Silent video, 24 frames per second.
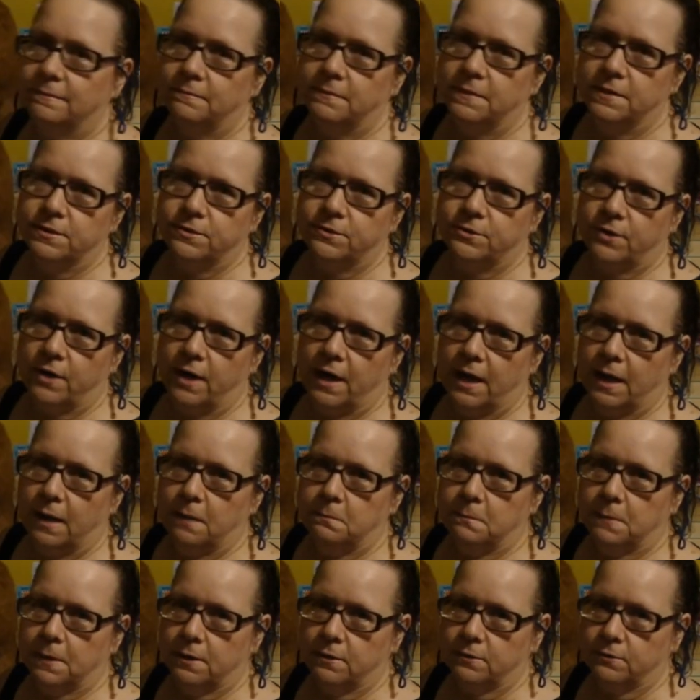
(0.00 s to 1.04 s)
Mr.
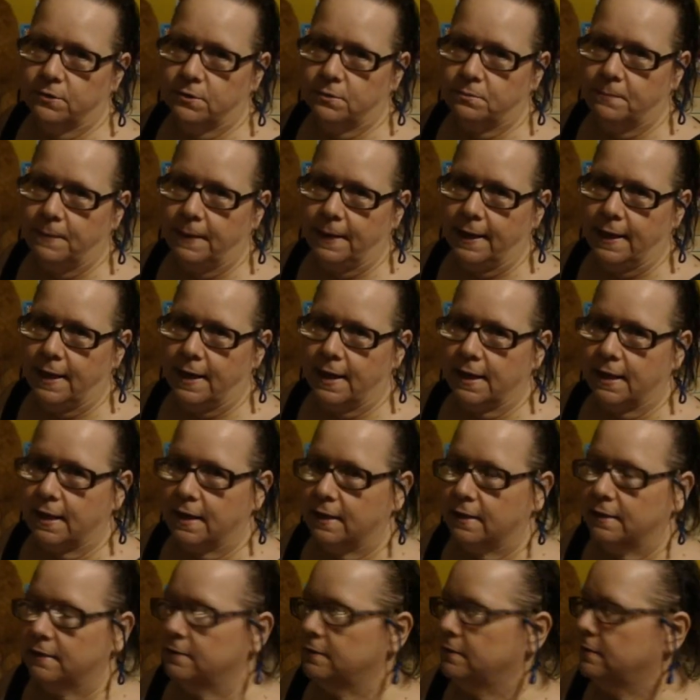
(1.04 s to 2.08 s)
Hambone's back.
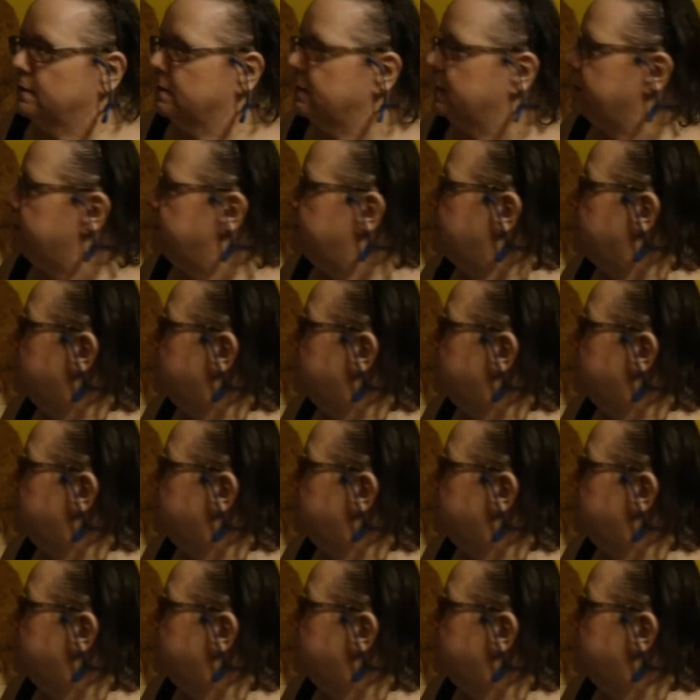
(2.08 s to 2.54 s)
Look at